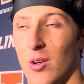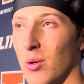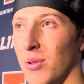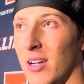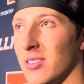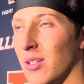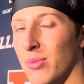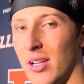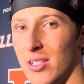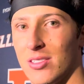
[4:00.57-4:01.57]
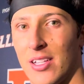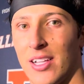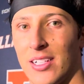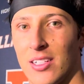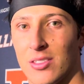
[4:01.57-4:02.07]
or players on players. I
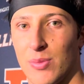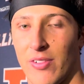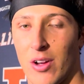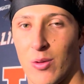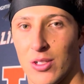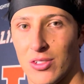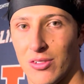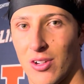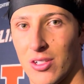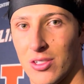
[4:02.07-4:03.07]
think that's been very well so far.